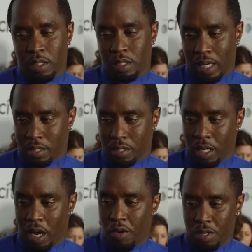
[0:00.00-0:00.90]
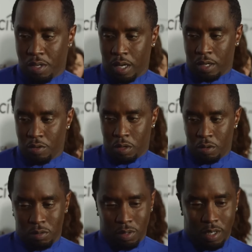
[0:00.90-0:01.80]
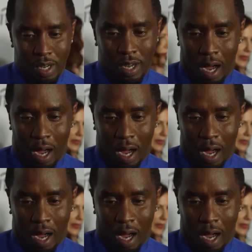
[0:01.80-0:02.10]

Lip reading: and that Diddy allegedly took advantage of her